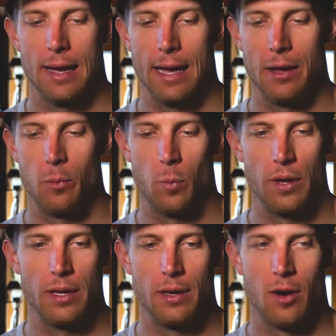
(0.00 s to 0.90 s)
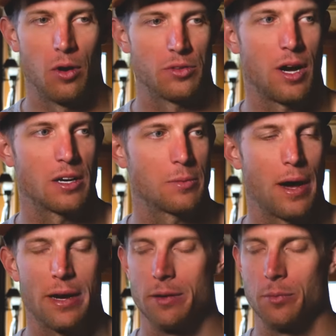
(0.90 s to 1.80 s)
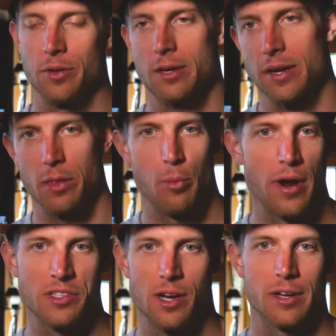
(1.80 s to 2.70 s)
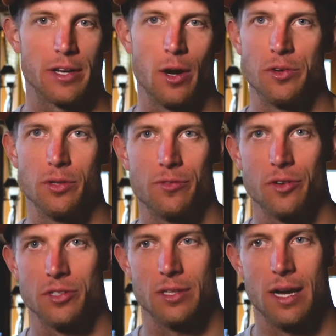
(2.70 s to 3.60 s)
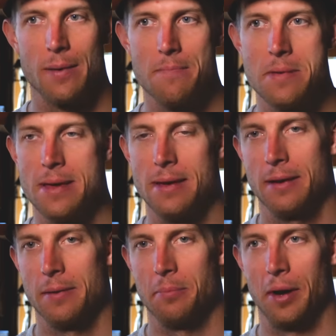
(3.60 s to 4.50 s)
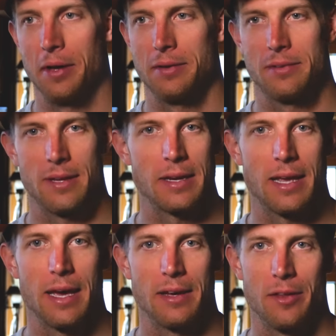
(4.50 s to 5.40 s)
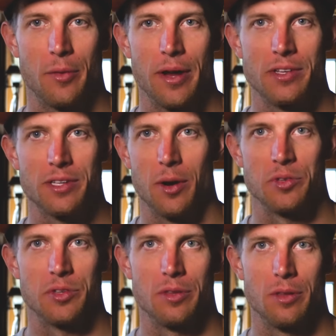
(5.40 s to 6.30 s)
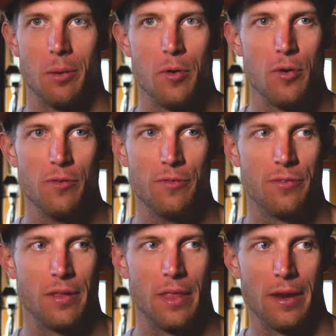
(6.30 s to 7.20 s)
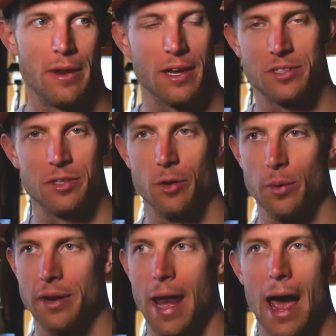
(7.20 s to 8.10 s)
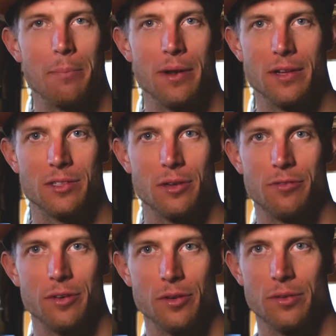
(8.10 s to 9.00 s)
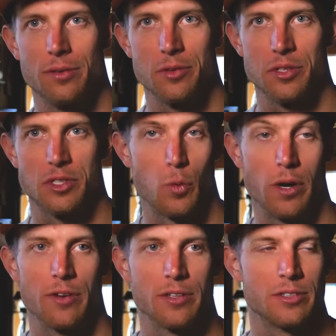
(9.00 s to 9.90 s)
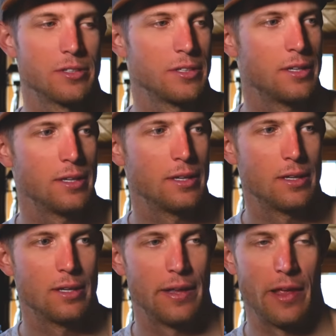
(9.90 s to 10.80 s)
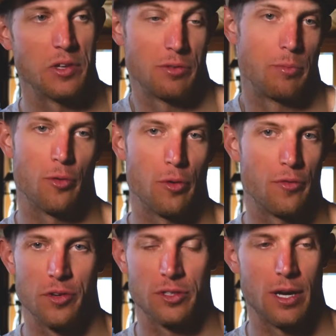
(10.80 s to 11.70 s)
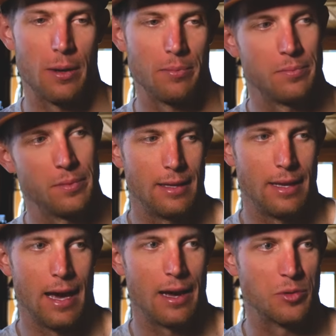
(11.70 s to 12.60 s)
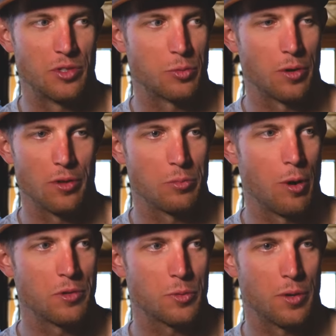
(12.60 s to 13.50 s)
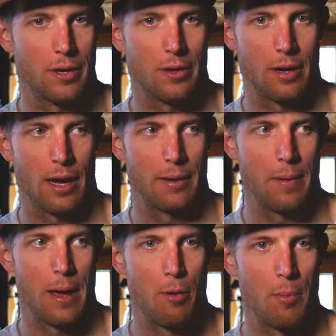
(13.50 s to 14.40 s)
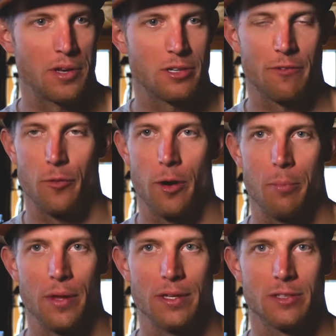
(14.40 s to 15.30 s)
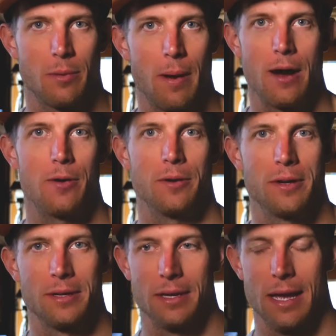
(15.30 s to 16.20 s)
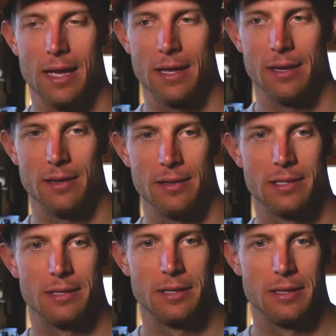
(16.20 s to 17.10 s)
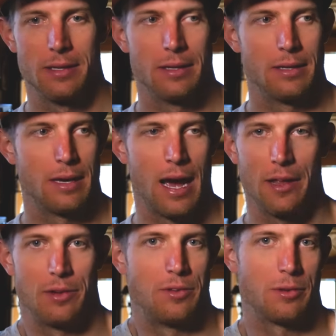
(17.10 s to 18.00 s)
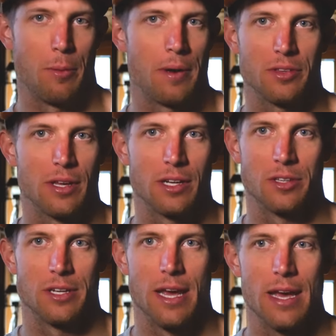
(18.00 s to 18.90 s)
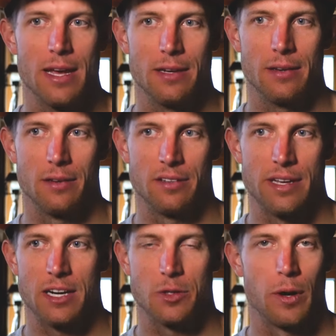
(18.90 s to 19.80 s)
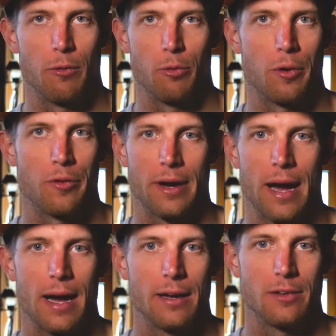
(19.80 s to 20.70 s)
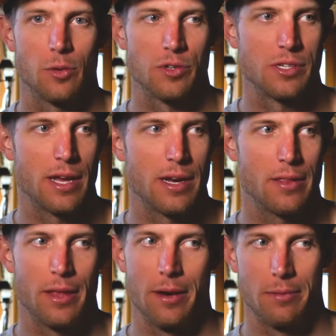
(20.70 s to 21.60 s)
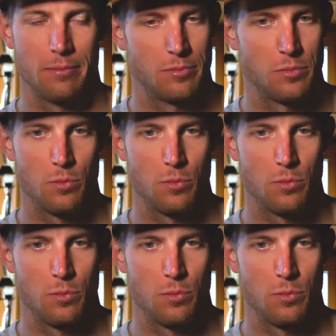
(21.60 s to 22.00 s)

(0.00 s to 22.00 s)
and we all talked about it, and we're like, okay, the break's not gonna go until the first climb, but 10K into the race, I was in a move, and then next thing you knew, we had 9 minutes on the field. There was like 20 of us, and that was even before the first climb. Yeah, it was just one of those moments where I had put myself in the right place somehow, and had some of the best legs in the day and attacked away with one other guy towards the end, and then,